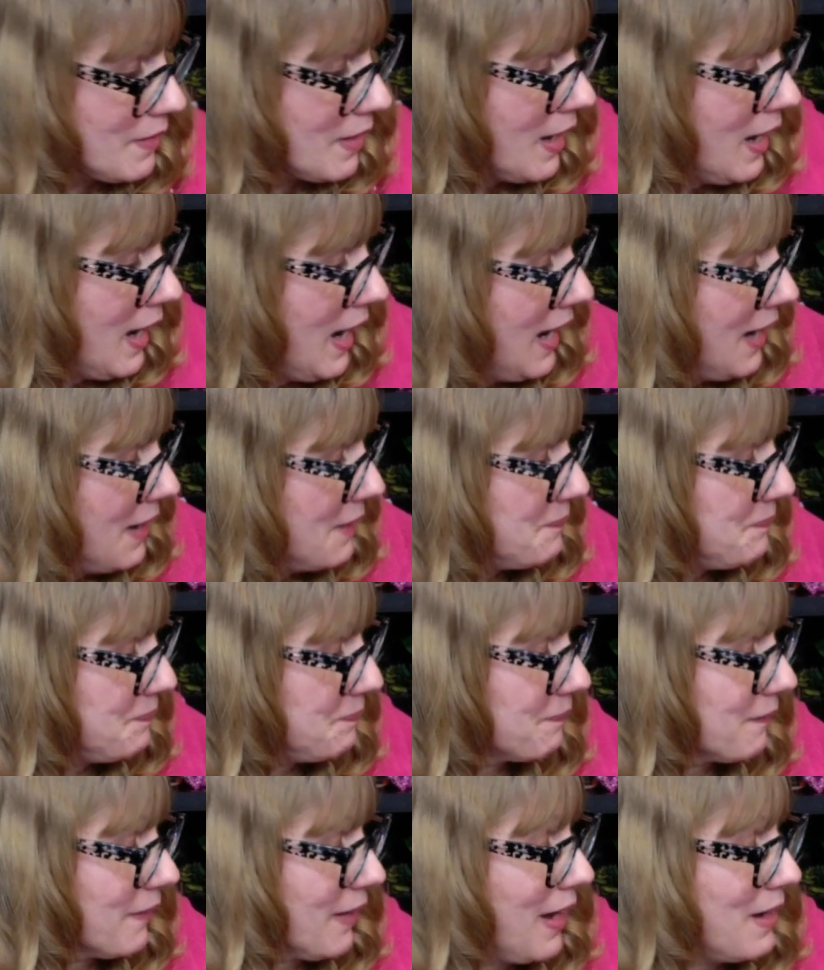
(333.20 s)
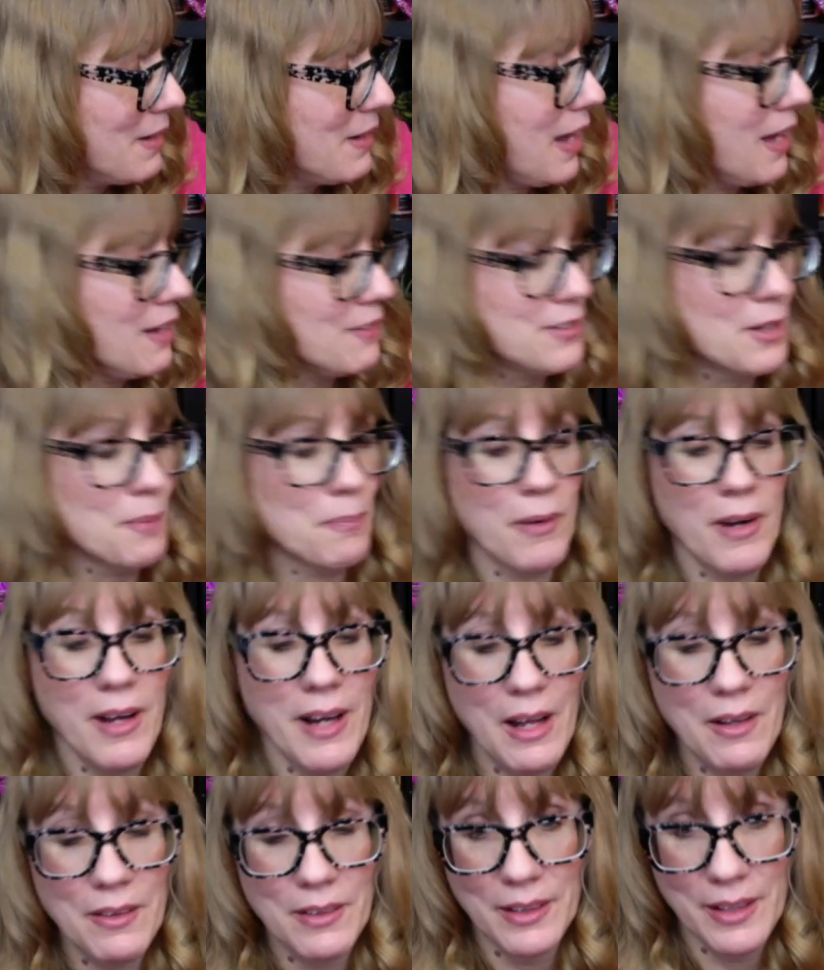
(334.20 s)
Um, I'd also brought
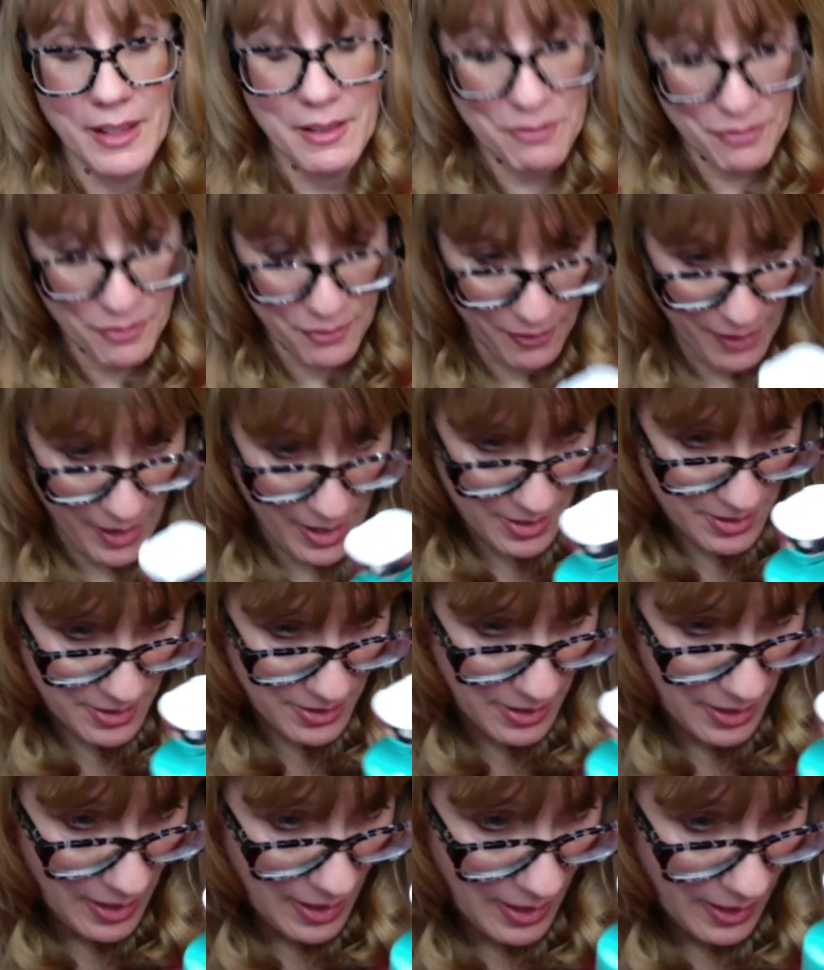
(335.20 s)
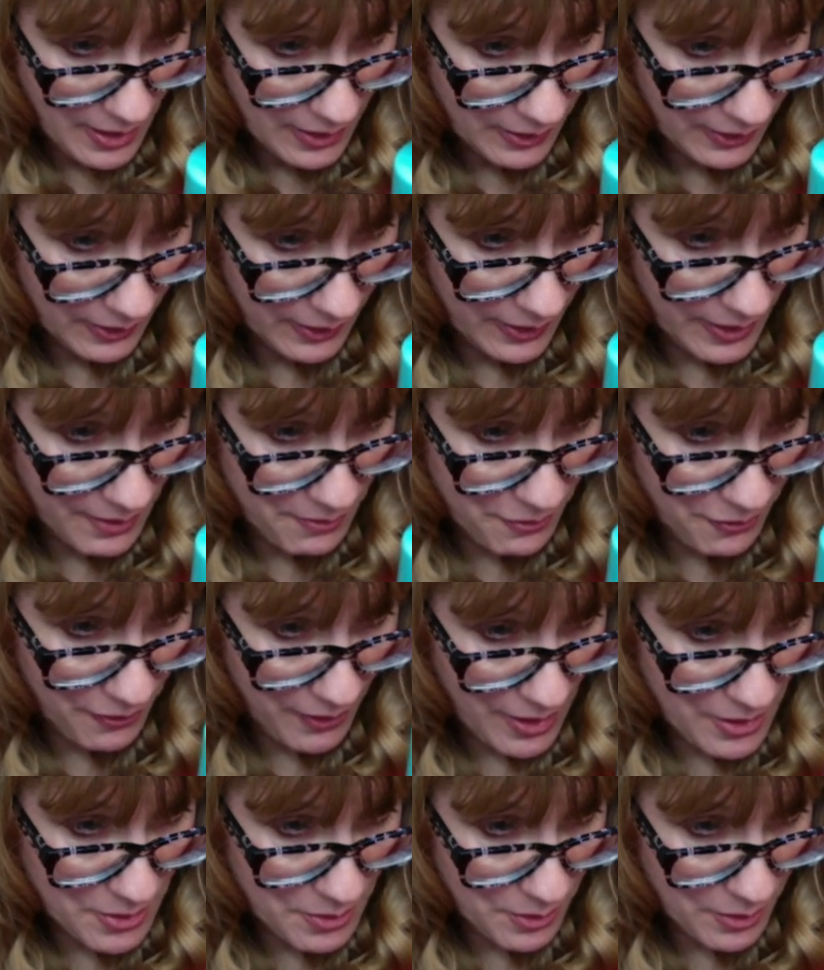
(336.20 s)
out Live Fresh Live
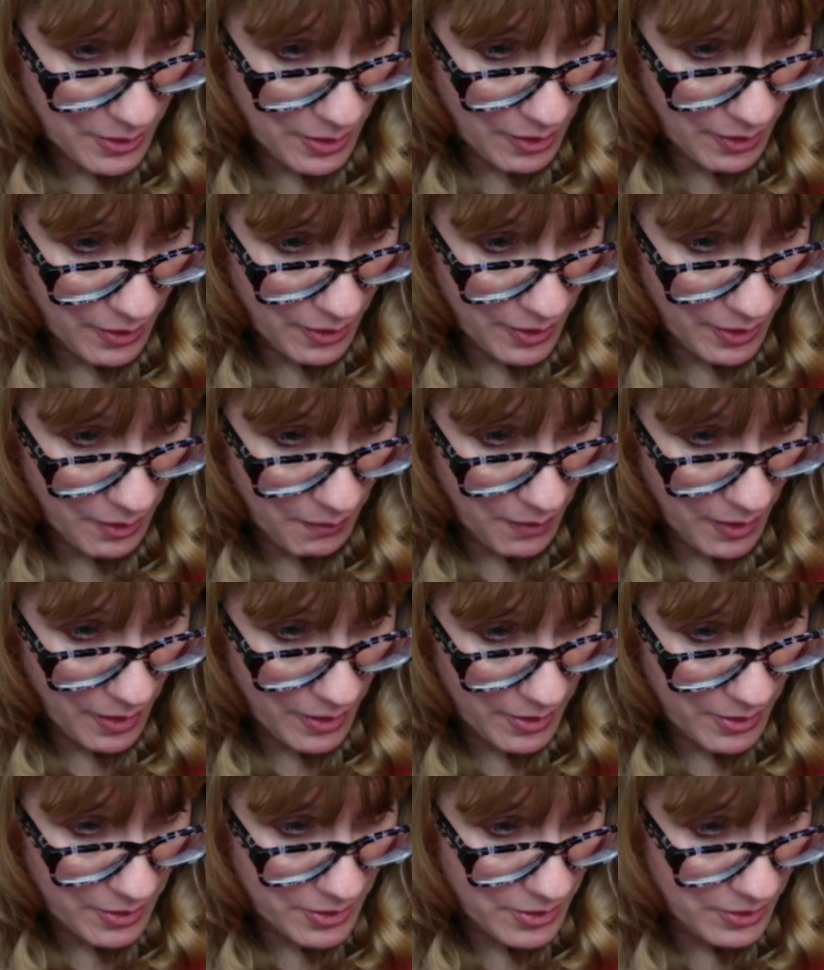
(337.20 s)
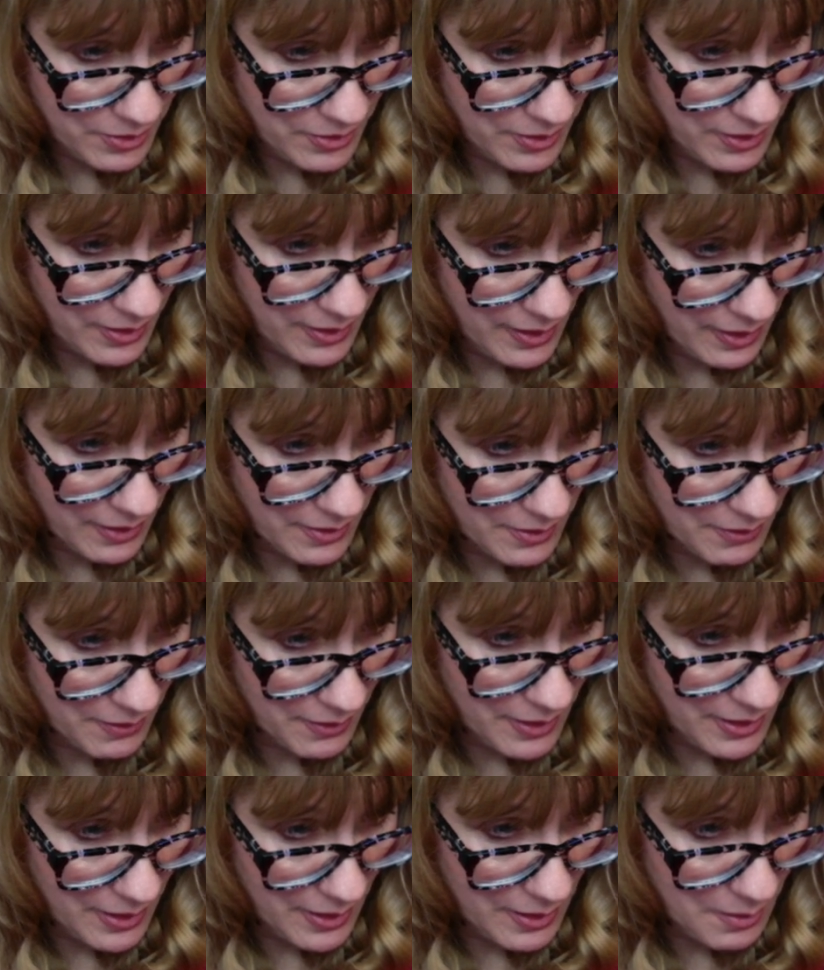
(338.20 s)
fresh was coconut water, juicy
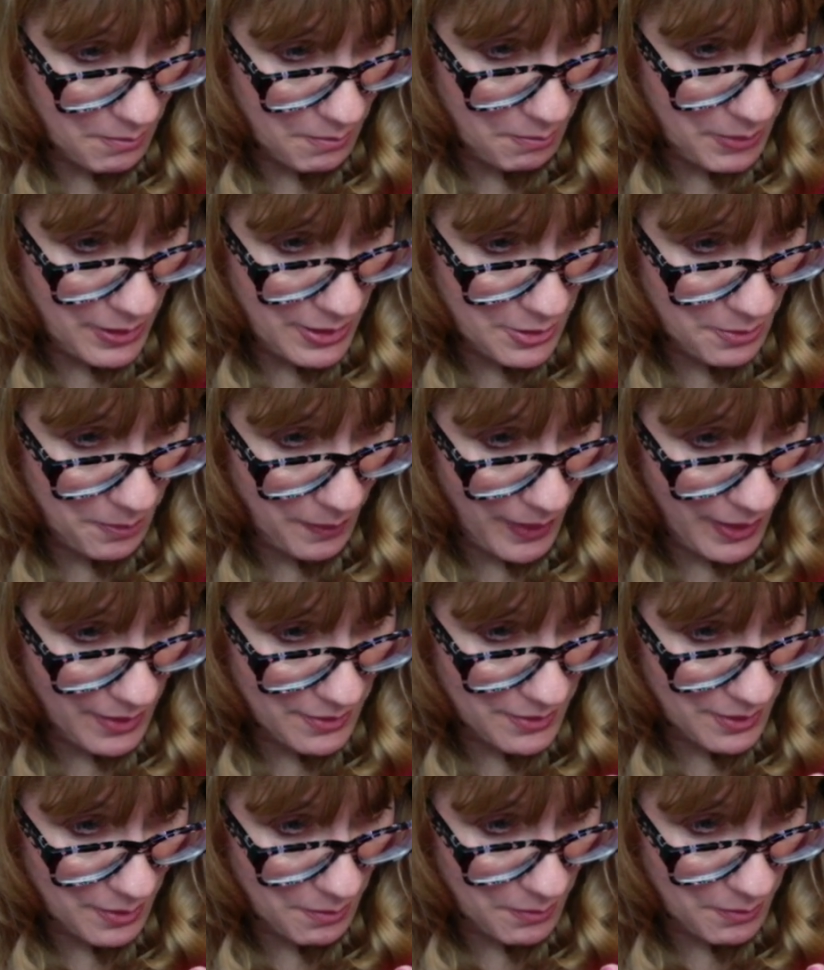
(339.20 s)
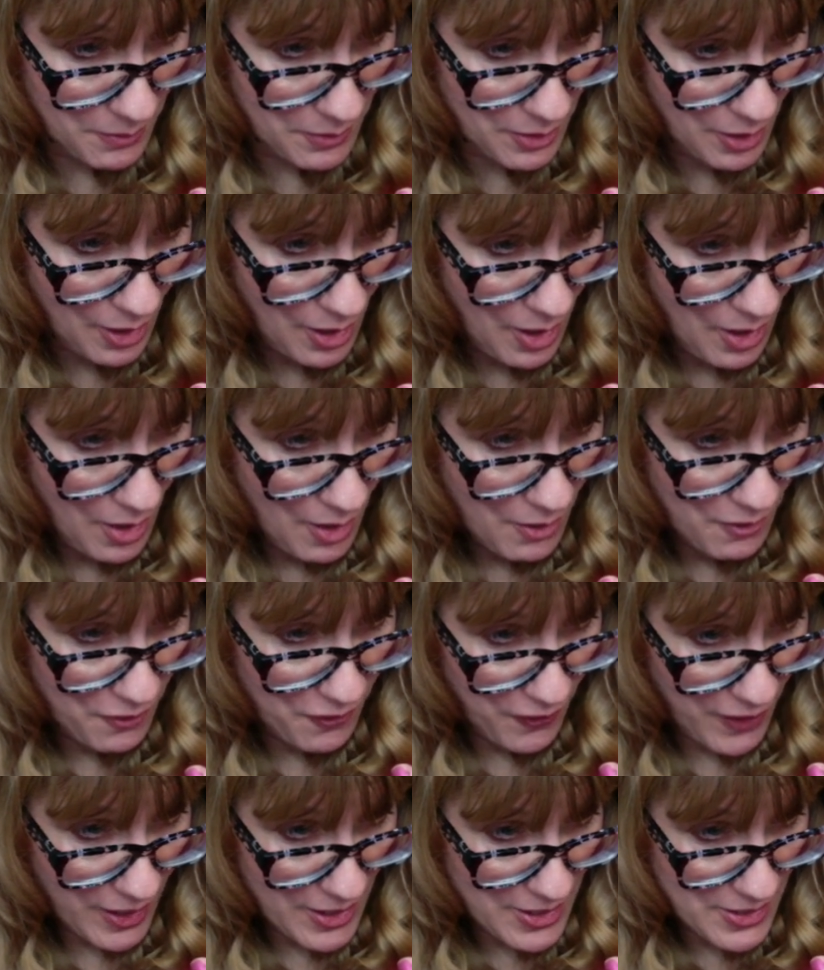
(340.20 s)
nectarine, beach blossoms,
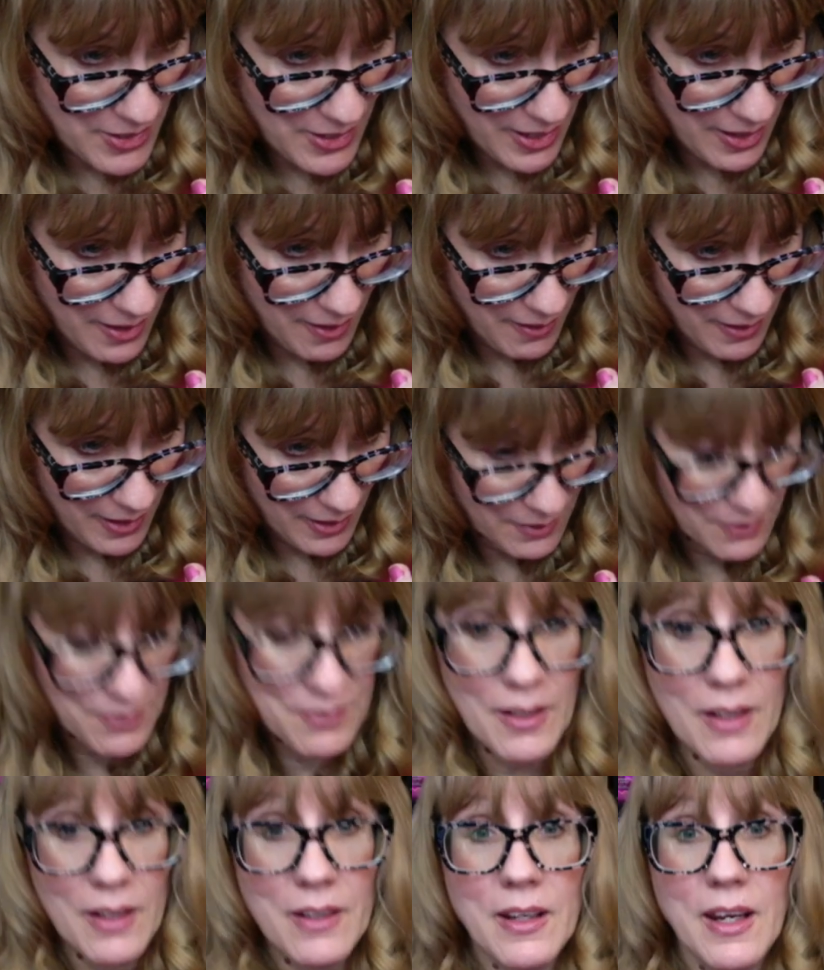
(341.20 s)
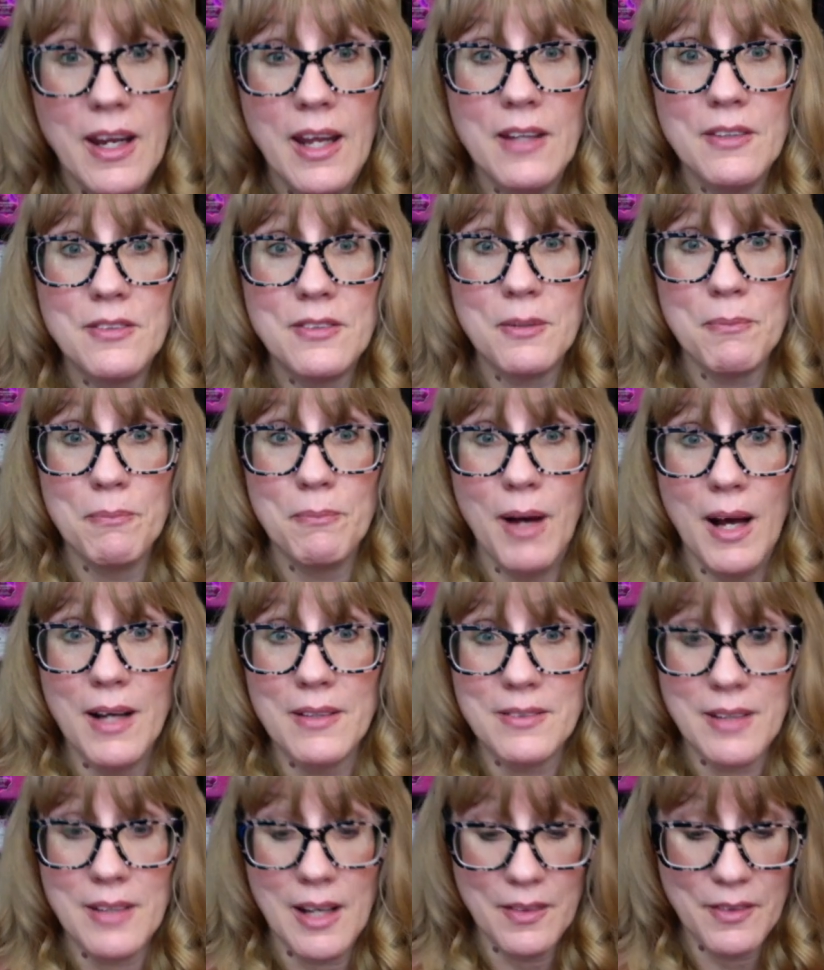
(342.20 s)
fresh air, and sun-kissed musk.